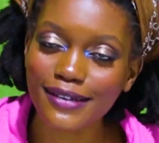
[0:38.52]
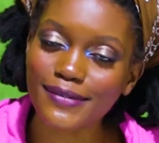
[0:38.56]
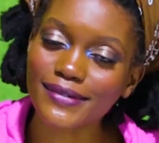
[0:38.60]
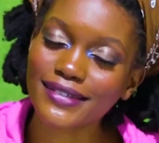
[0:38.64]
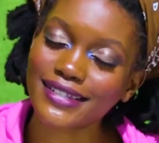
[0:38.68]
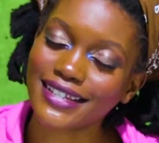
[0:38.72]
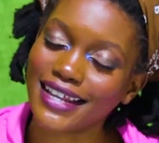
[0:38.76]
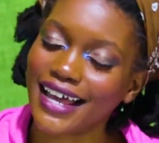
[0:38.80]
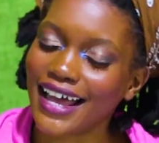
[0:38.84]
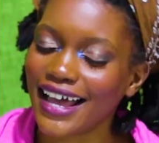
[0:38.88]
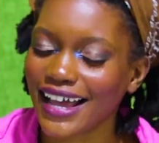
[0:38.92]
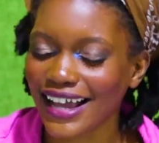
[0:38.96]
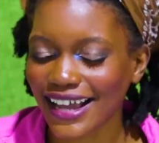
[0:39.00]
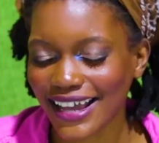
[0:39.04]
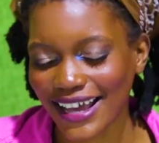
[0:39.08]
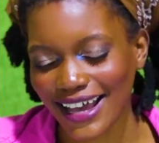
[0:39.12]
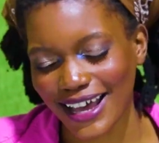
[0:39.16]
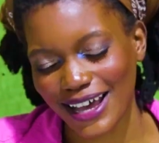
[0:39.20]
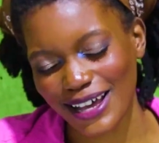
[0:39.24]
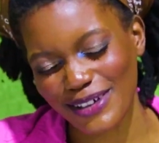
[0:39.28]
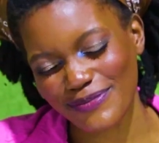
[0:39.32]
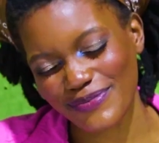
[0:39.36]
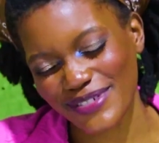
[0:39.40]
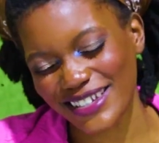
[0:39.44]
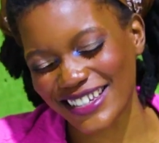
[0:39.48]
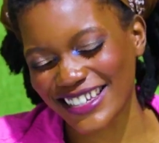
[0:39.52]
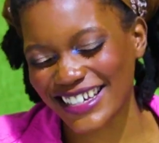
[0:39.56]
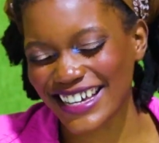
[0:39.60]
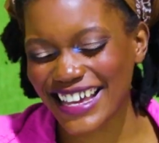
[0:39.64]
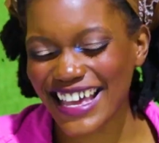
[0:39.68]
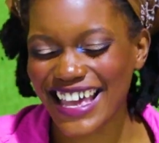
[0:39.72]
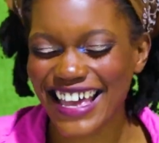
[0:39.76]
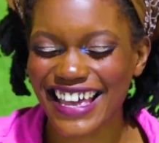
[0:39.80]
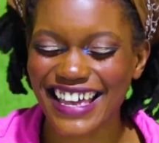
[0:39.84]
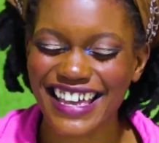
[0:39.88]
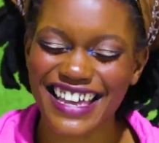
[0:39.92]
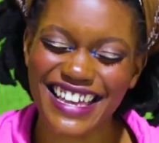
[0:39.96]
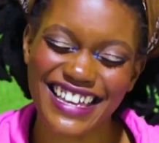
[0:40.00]
I'm stuck up in your
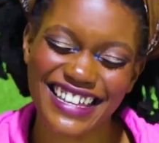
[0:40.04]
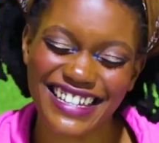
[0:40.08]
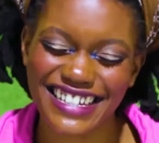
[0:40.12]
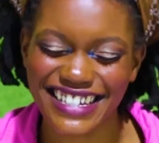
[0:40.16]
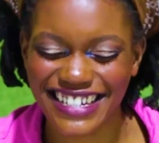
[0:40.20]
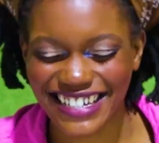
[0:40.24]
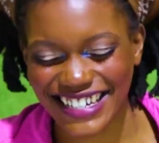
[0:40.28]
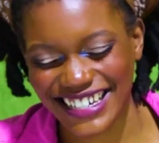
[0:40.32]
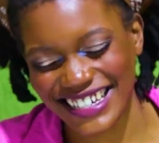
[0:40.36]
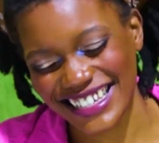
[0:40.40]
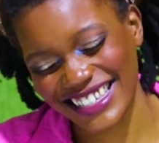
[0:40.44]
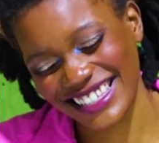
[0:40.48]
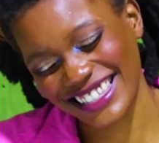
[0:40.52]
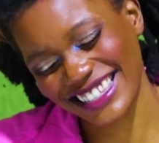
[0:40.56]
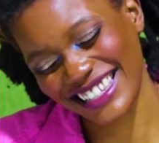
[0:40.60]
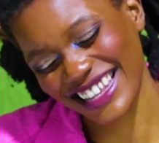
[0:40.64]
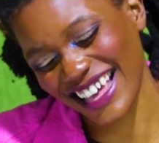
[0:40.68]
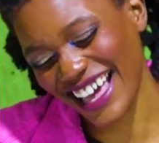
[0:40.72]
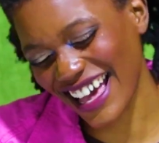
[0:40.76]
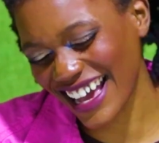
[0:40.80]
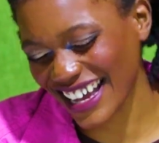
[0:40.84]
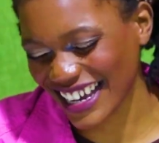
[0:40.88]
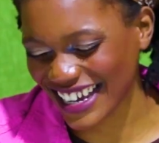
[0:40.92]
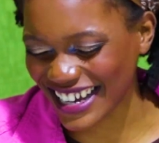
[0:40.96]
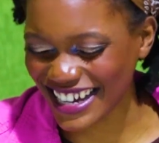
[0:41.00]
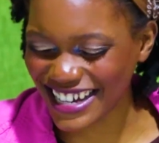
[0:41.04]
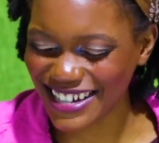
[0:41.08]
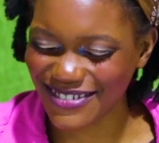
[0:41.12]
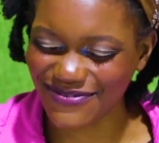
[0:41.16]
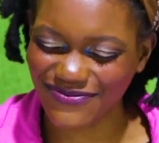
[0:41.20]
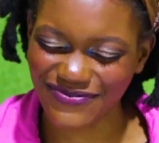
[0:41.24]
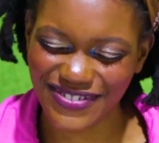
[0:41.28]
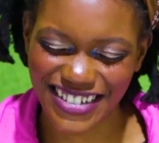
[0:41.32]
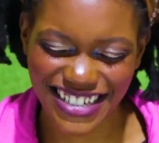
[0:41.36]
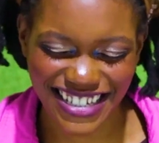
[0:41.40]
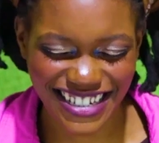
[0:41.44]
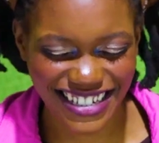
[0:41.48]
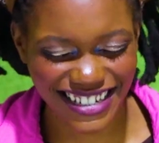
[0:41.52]
head. She's stuck
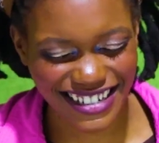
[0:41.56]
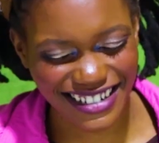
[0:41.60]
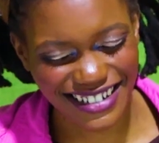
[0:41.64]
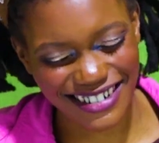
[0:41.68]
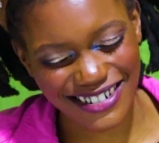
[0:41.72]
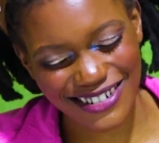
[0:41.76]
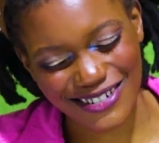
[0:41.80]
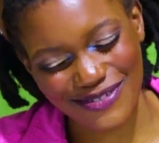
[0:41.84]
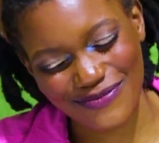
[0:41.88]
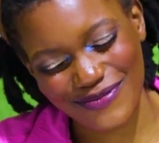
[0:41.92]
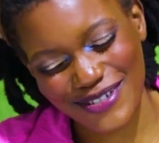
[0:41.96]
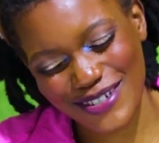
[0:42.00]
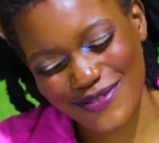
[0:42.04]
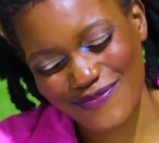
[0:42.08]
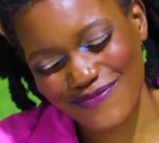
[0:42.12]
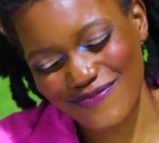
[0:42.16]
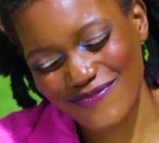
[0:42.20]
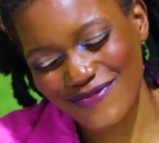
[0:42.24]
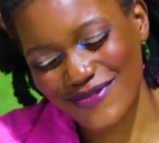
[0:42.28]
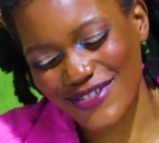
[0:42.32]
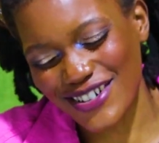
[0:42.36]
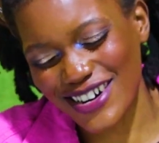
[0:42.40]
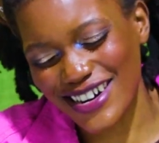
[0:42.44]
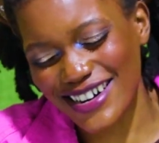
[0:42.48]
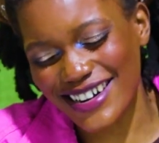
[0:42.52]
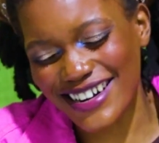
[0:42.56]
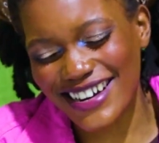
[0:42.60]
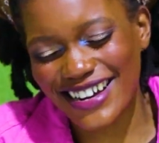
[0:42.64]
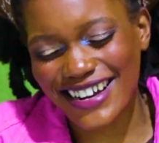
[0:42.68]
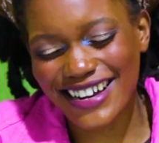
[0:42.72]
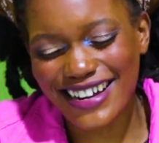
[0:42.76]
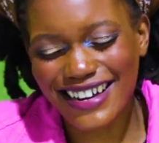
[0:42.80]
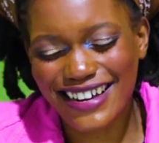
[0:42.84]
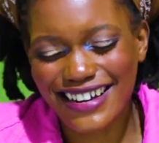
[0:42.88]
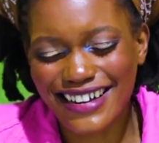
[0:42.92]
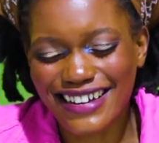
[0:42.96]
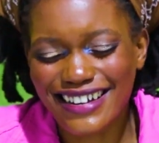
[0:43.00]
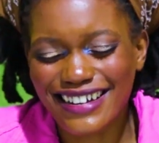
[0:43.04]
up in your
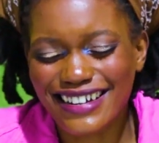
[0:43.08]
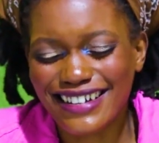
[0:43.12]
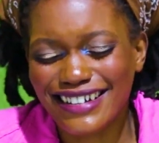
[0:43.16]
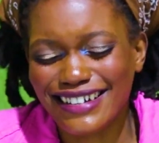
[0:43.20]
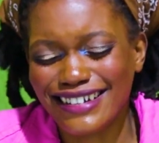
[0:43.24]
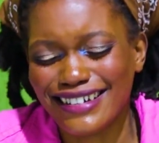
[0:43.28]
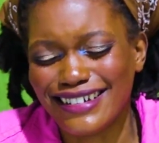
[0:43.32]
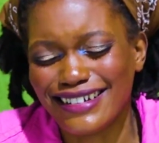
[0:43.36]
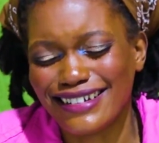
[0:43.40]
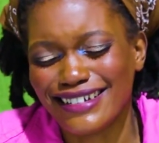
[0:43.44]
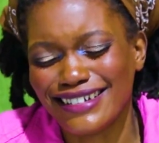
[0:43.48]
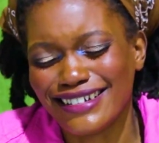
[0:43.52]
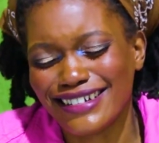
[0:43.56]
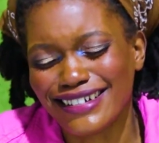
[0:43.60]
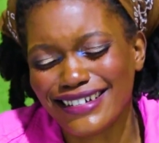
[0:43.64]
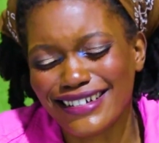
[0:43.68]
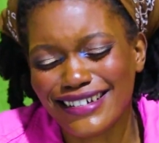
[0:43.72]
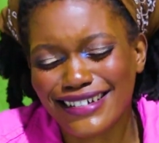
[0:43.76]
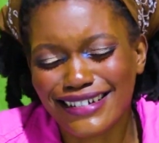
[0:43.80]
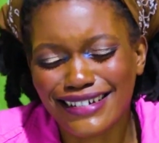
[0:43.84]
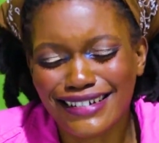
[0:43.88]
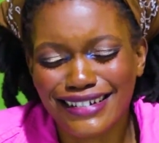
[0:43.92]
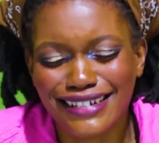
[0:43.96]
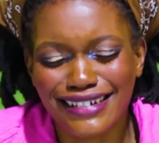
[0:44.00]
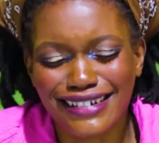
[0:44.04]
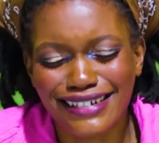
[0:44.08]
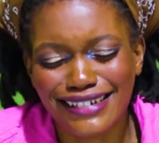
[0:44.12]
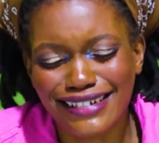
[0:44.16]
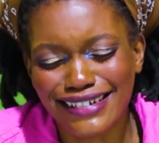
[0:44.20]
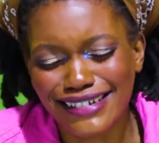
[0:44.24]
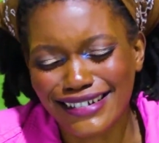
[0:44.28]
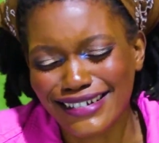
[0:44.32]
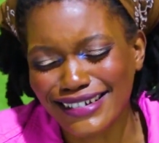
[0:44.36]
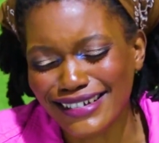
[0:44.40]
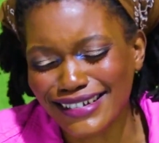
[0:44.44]
membrane.